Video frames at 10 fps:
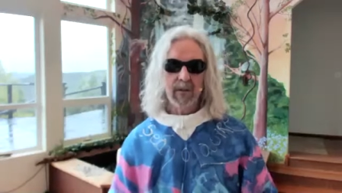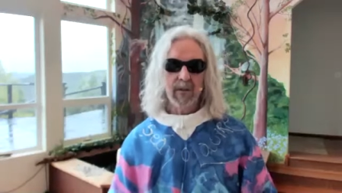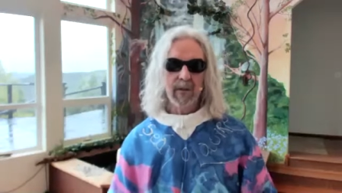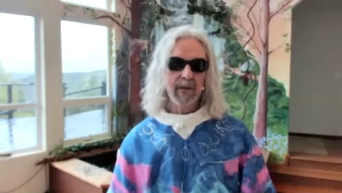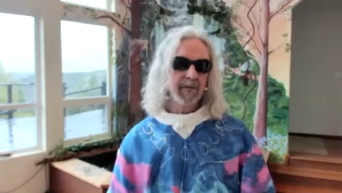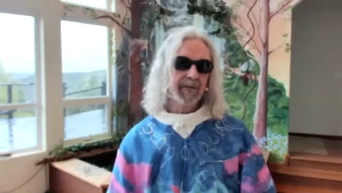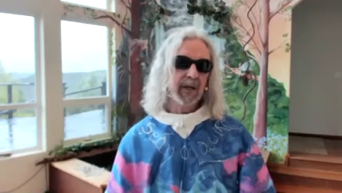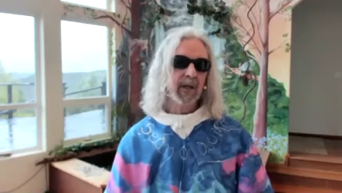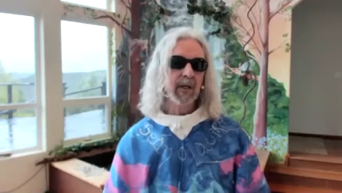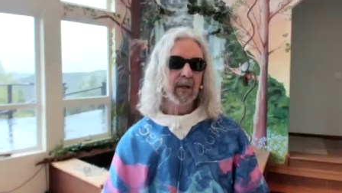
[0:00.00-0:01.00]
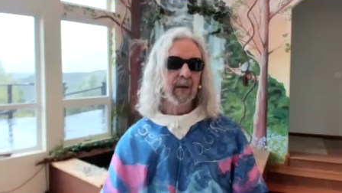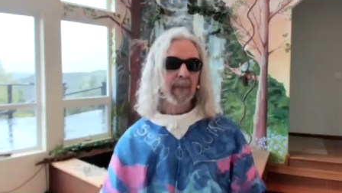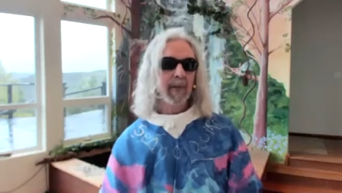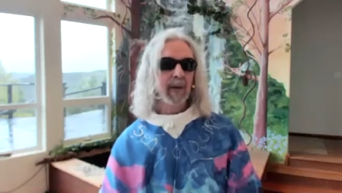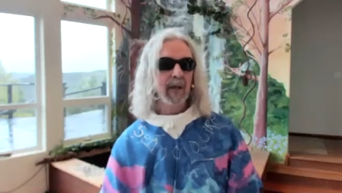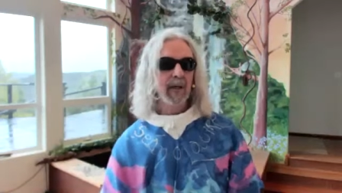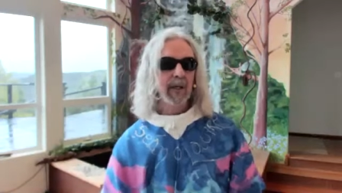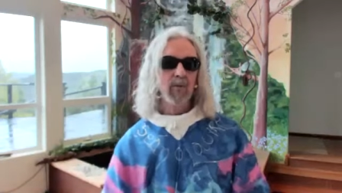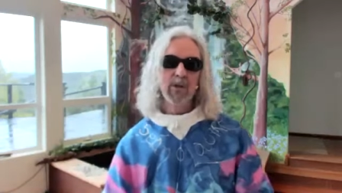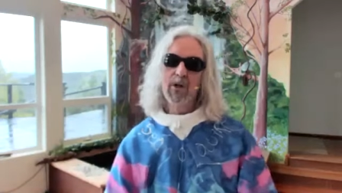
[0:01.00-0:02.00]
And then finally,
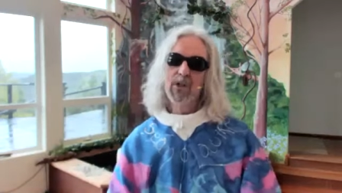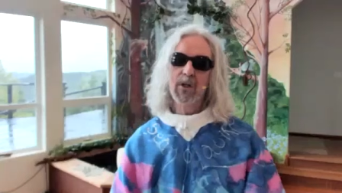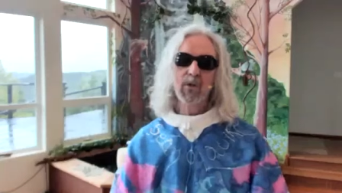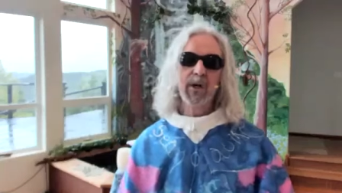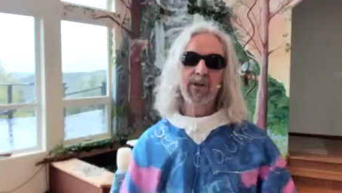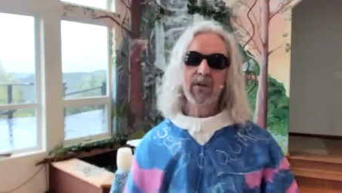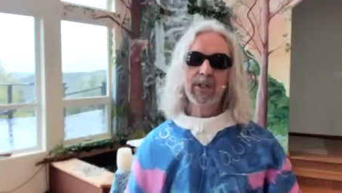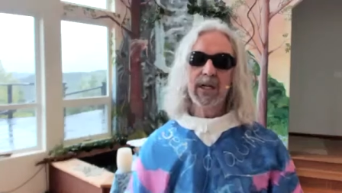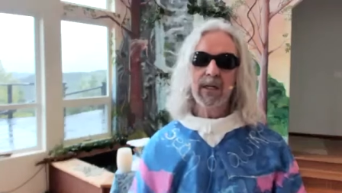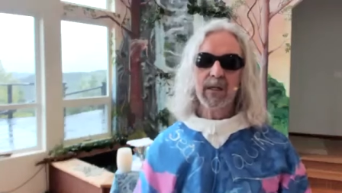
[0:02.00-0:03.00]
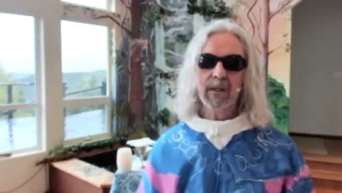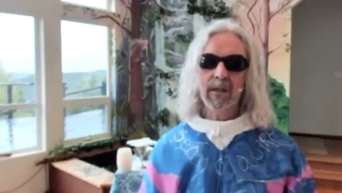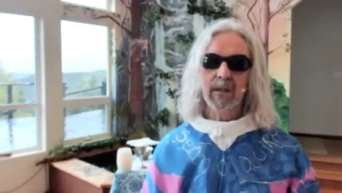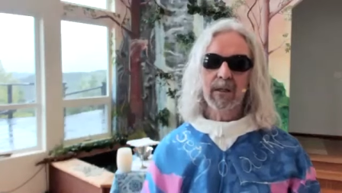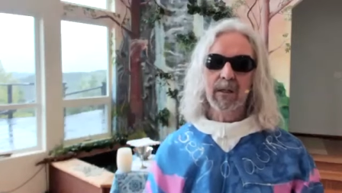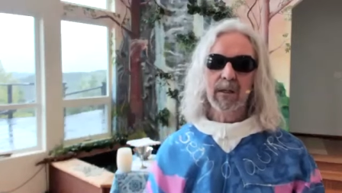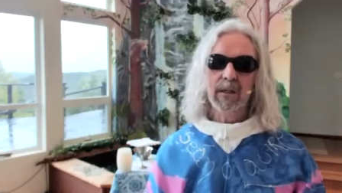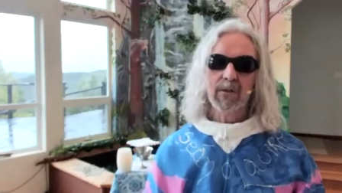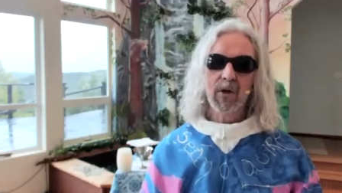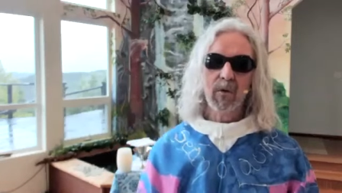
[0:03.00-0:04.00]
it was also to entertain.
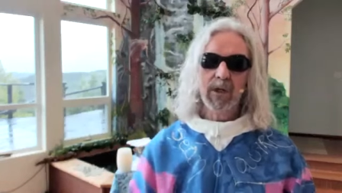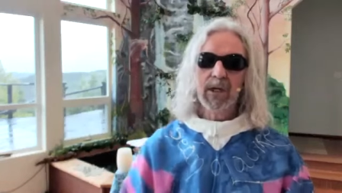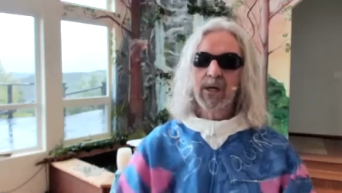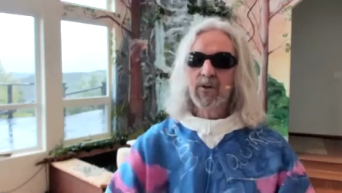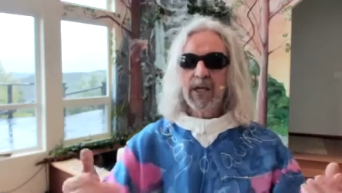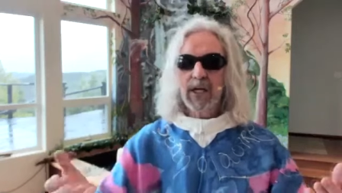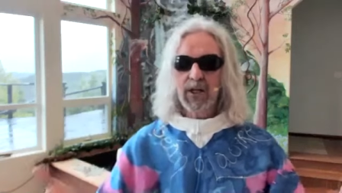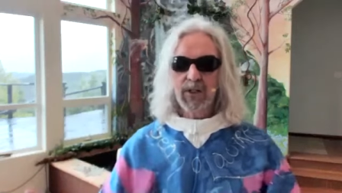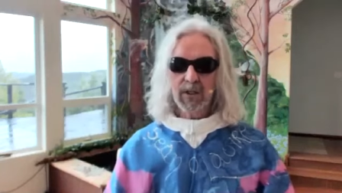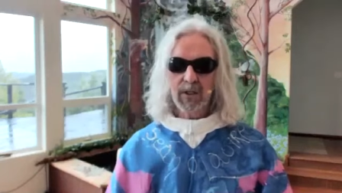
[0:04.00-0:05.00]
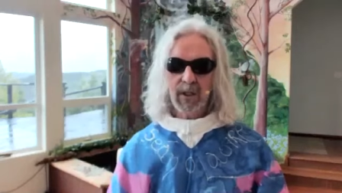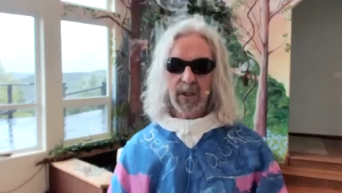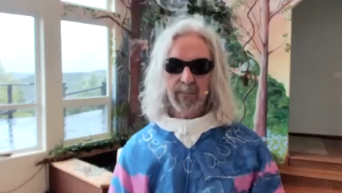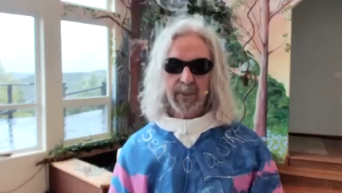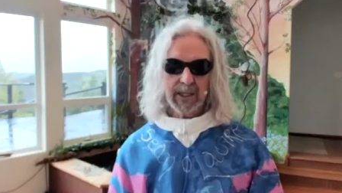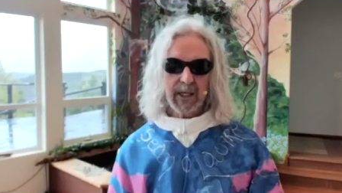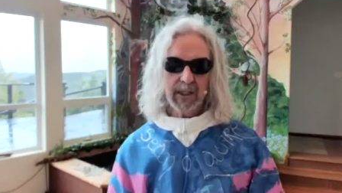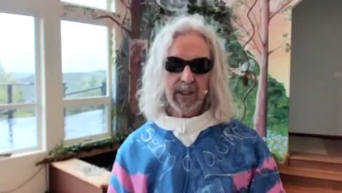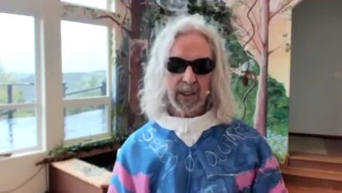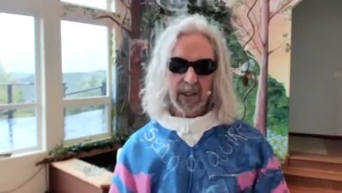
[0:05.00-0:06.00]
So we entertained each other by
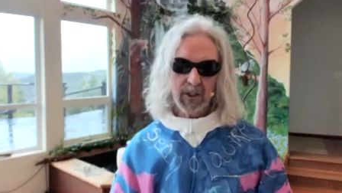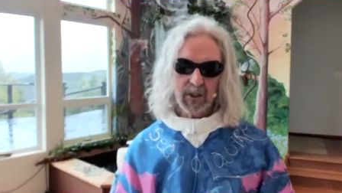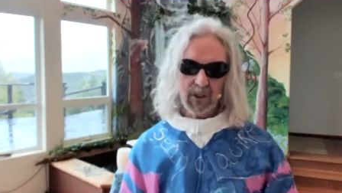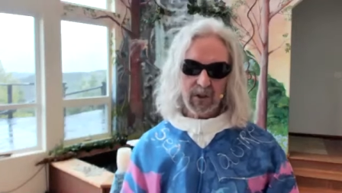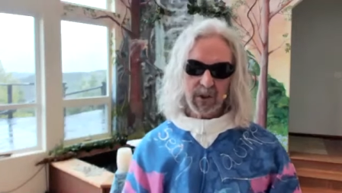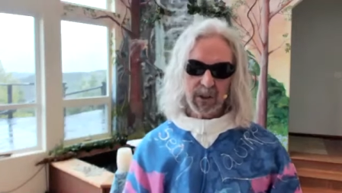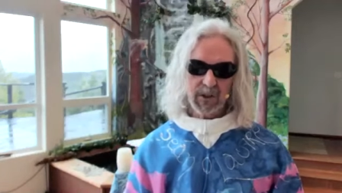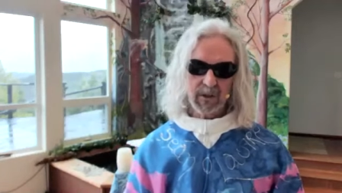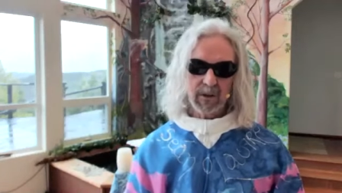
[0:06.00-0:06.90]
telling each other stories.